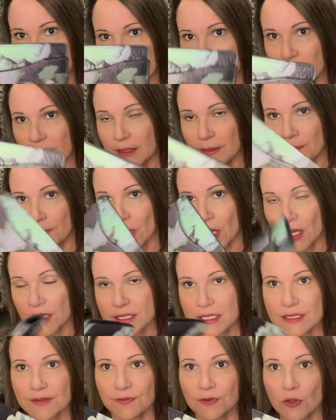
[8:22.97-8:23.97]
the
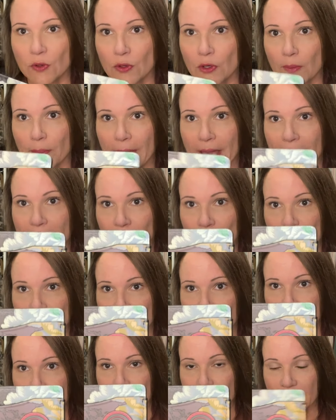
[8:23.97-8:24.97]
embossed floral pattern
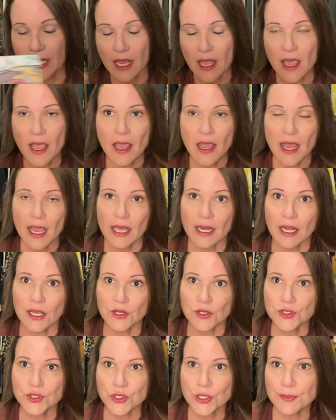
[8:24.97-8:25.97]
on it. And I
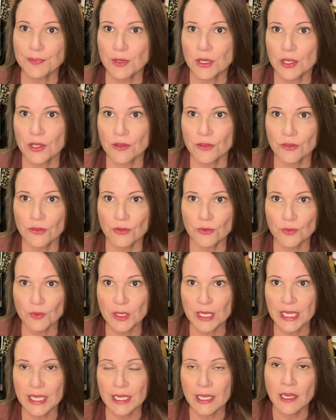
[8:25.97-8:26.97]
usually put
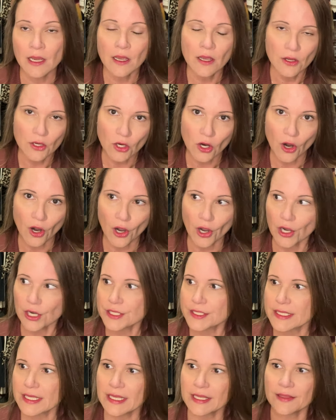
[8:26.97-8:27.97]
three
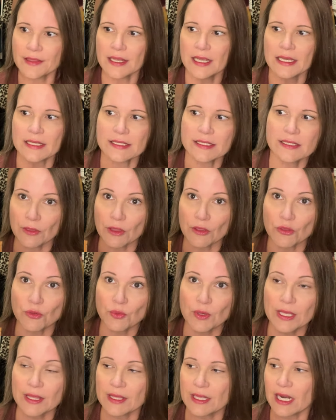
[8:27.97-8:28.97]
cards in this, the
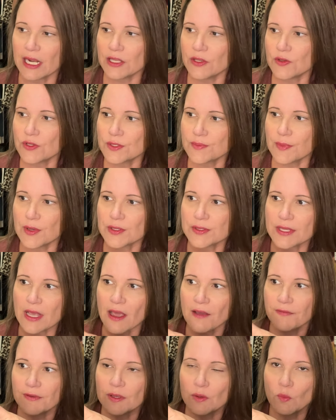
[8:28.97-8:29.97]
three that I use most
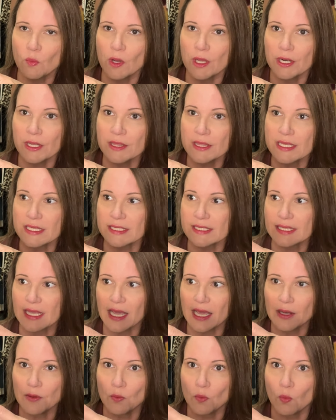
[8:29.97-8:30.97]
often, one on this
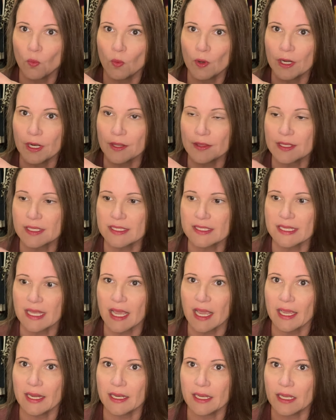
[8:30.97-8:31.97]
side, one on this
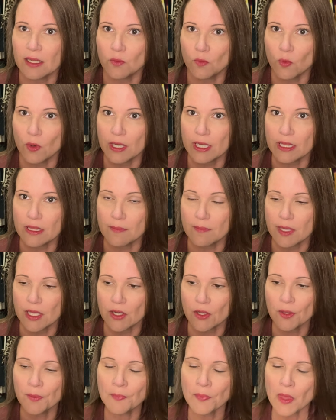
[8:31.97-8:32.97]
side, and one in the
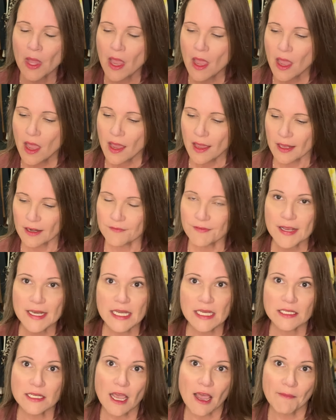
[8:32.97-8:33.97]
middle. And if I
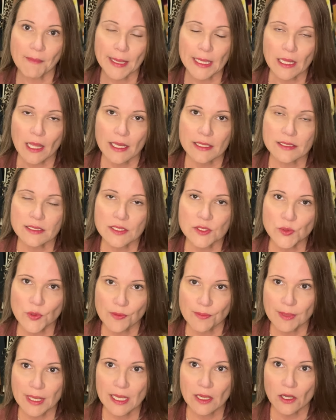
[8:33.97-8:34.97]
need to have my license
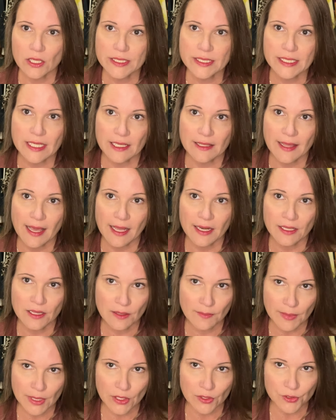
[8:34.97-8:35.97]
with me, I'll stick that in
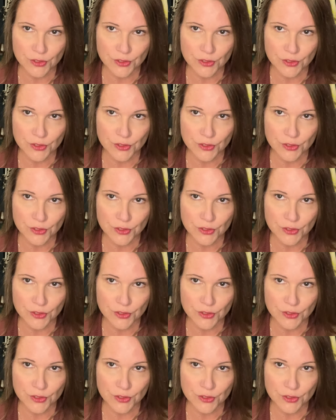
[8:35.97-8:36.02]
the middle